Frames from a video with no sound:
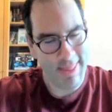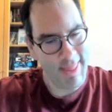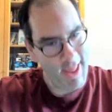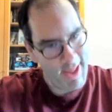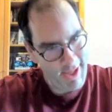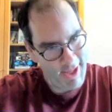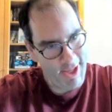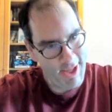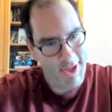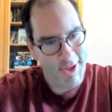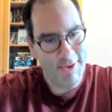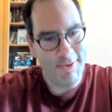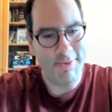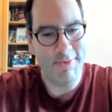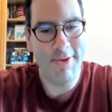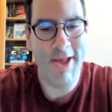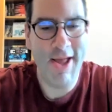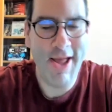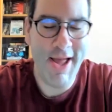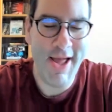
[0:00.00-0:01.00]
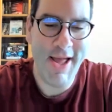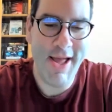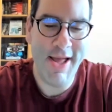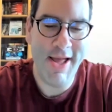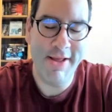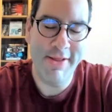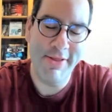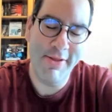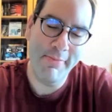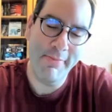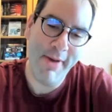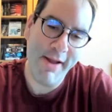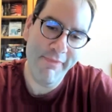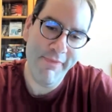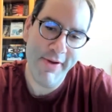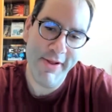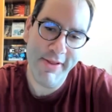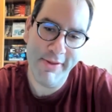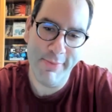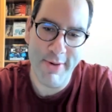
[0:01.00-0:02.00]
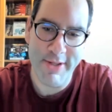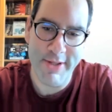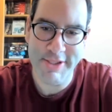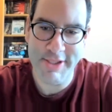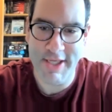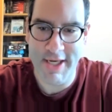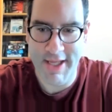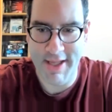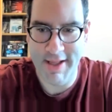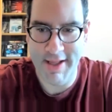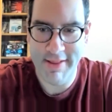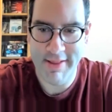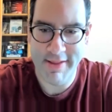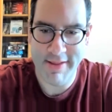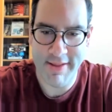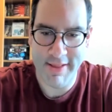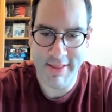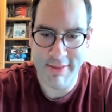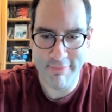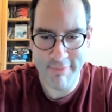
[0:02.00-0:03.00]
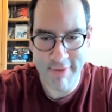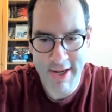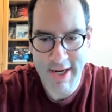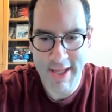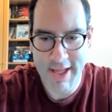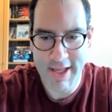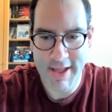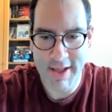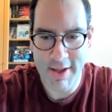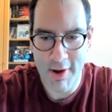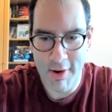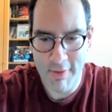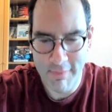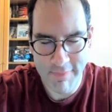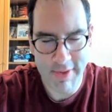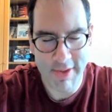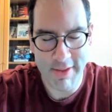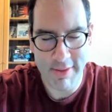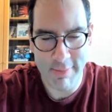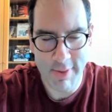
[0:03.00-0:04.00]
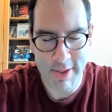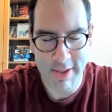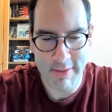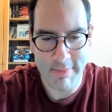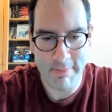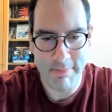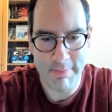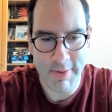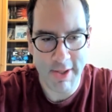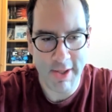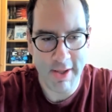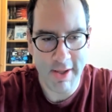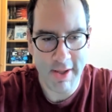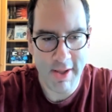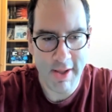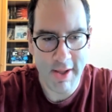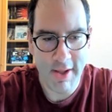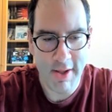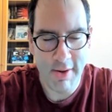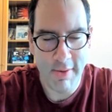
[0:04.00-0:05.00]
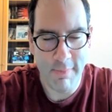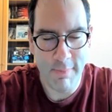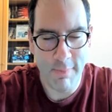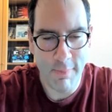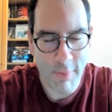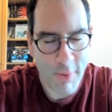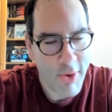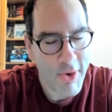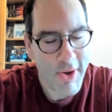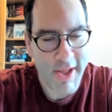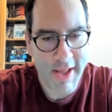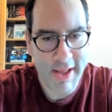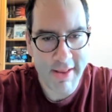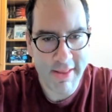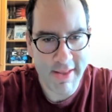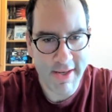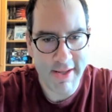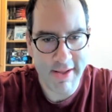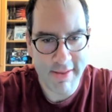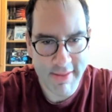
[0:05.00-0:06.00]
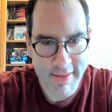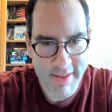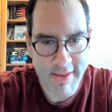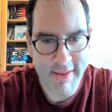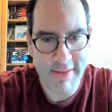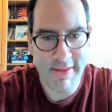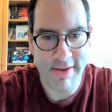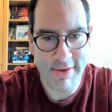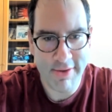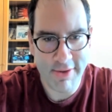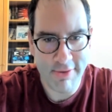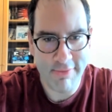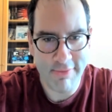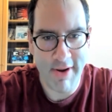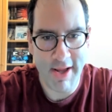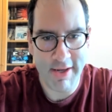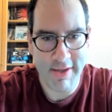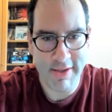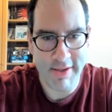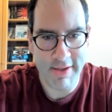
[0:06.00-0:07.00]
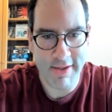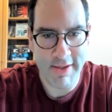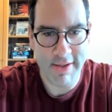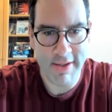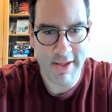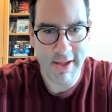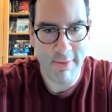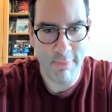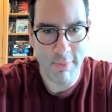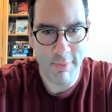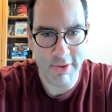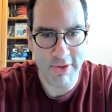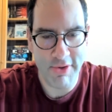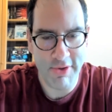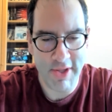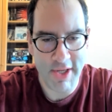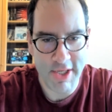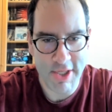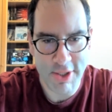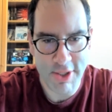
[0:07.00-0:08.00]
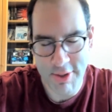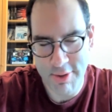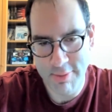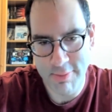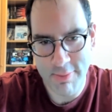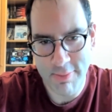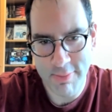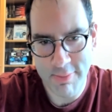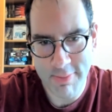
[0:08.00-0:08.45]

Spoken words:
thank you. So my first question is, it's a really obvious one, but what is an assistant director and what do they do?